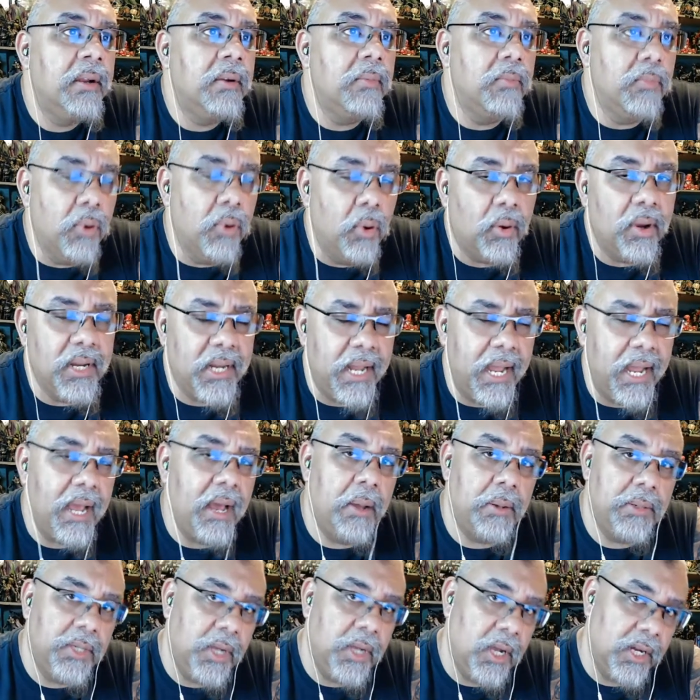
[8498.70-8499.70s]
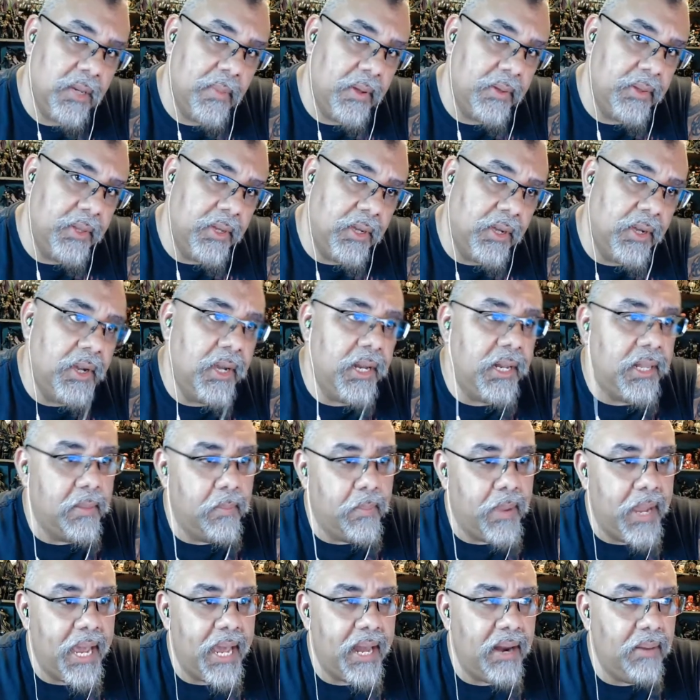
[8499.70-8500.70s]
broke it down, talked about the good and the
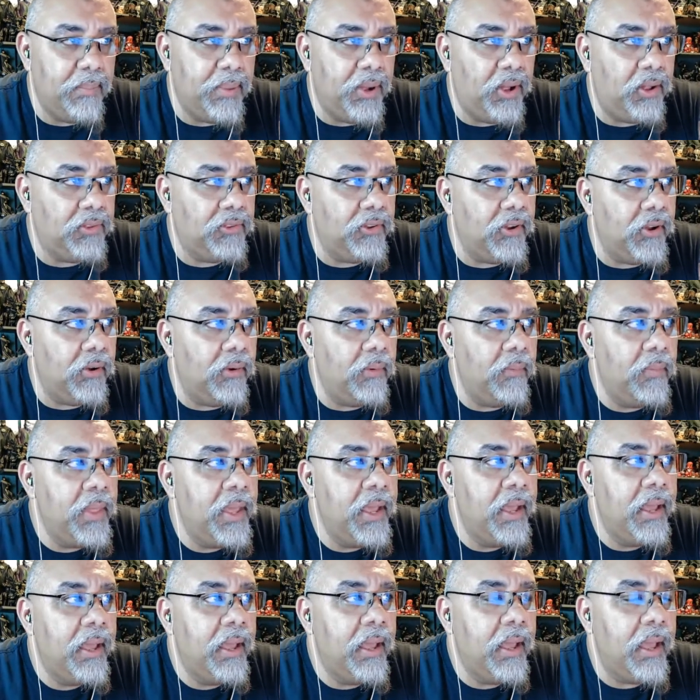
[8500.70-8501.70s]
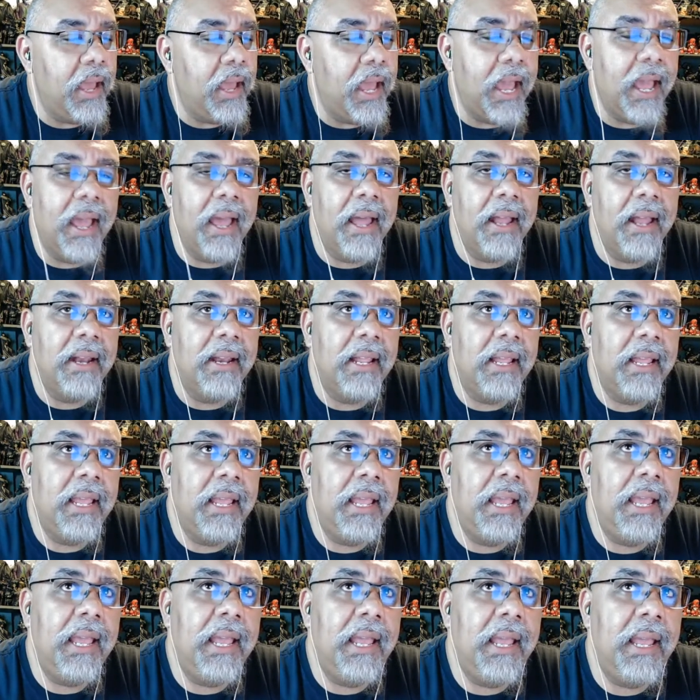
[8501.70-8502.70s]
bad of Balto. And
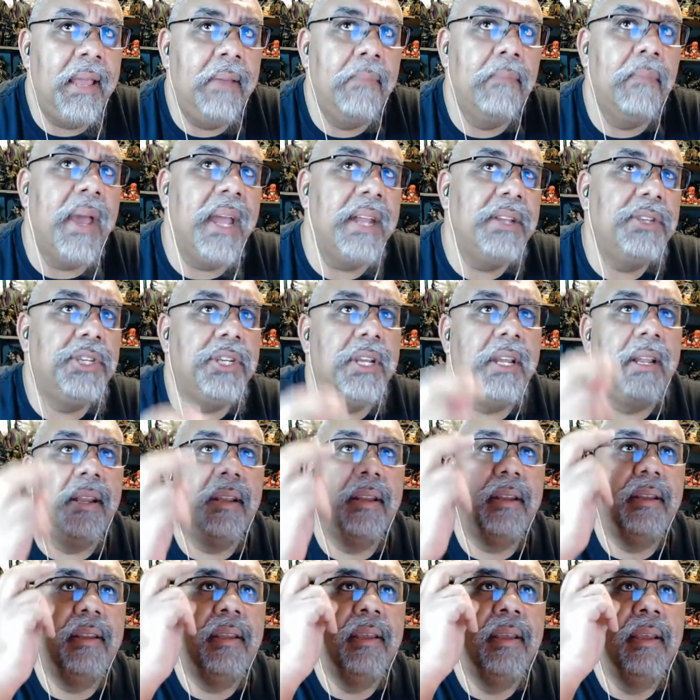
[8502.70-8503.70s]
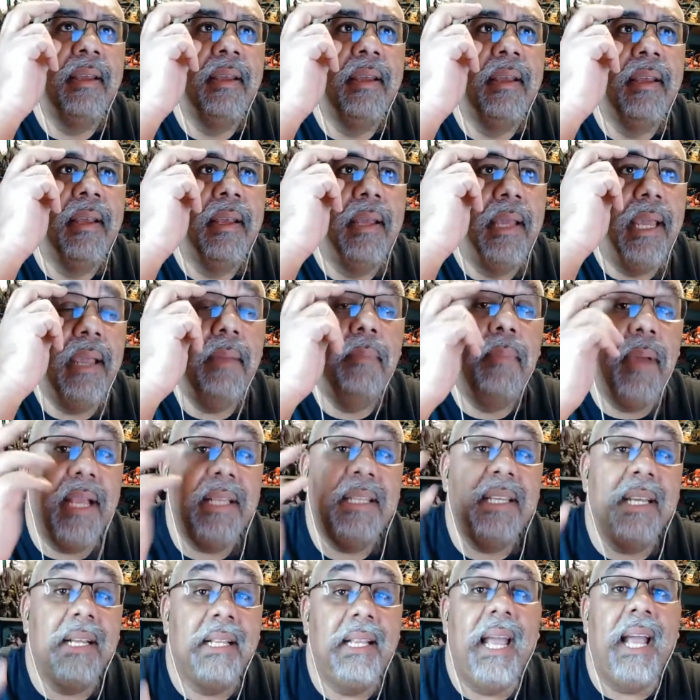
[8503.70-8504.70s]
he mentioned, he
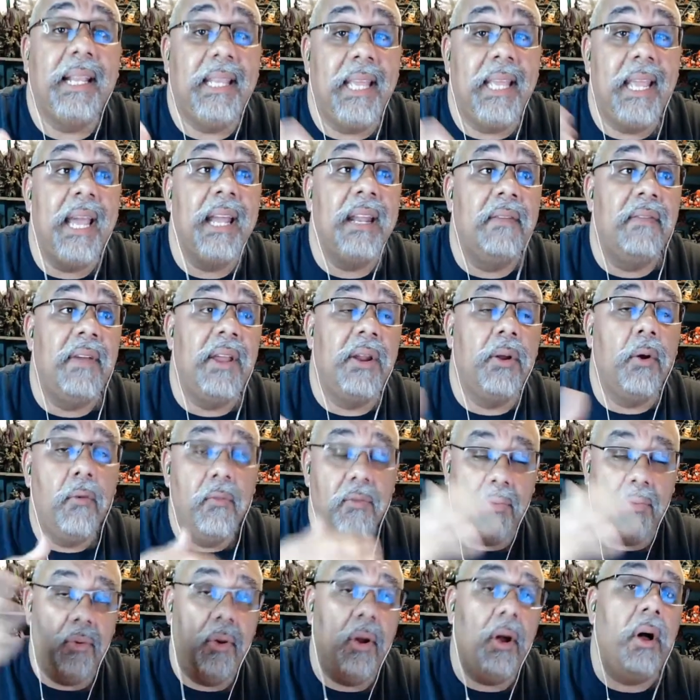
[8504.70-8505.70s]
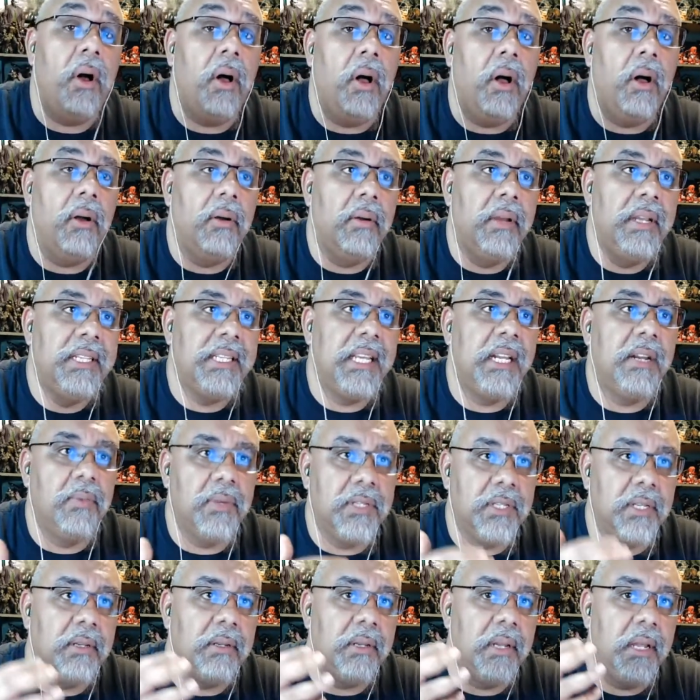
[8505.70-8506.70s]
basically at the end of it overall, he said it
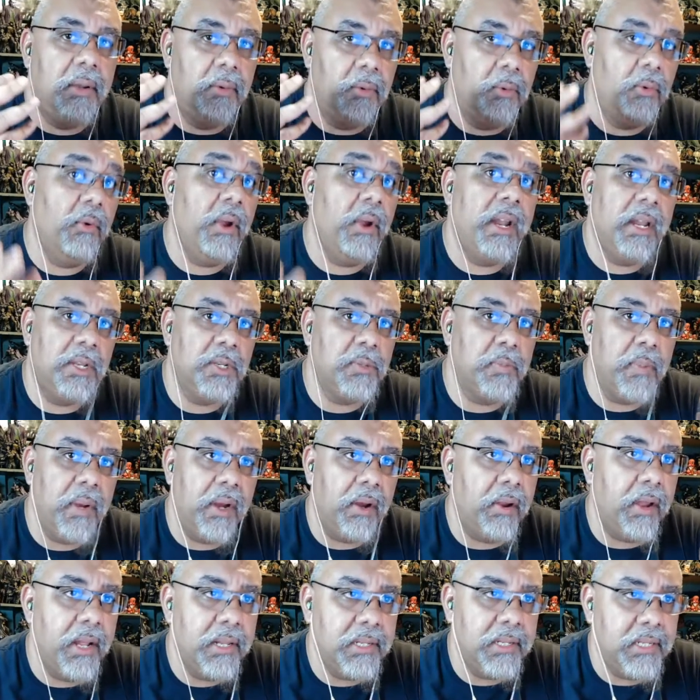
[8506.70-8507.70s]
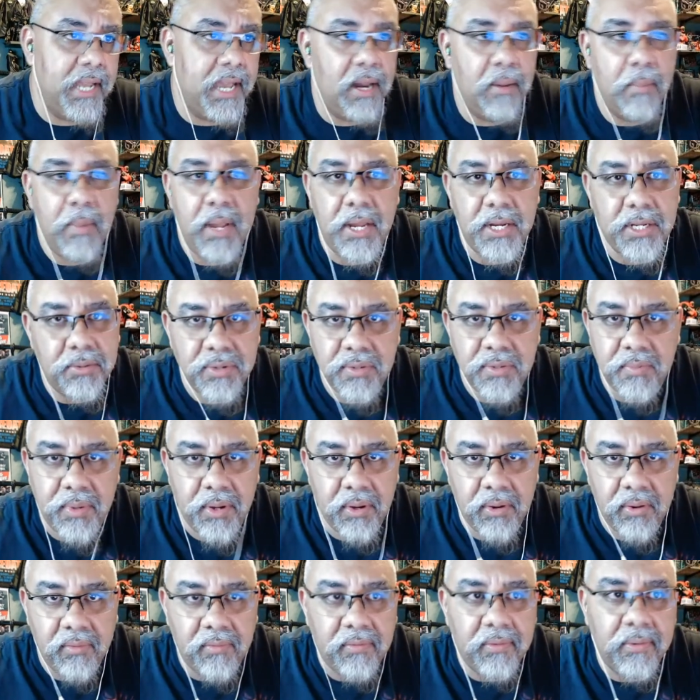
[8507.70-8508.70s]
was a, a great experience. Animation was
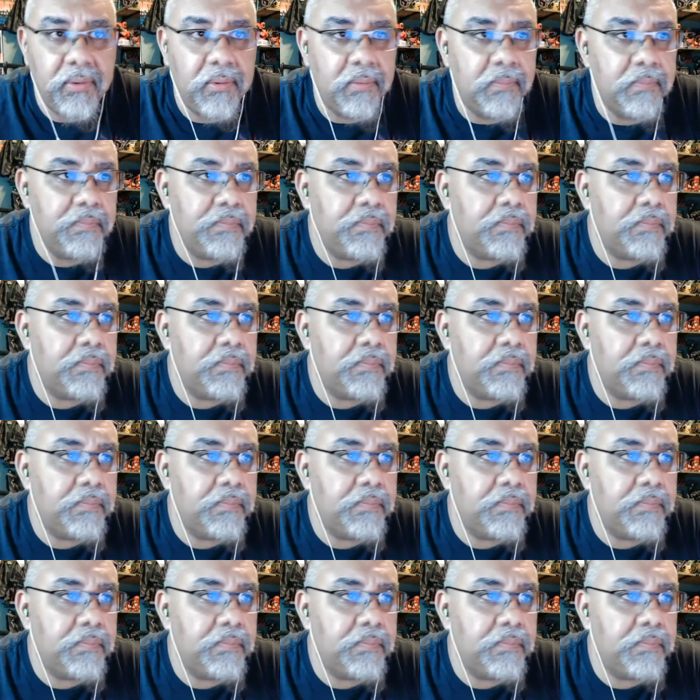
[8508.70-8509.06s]
beautiful.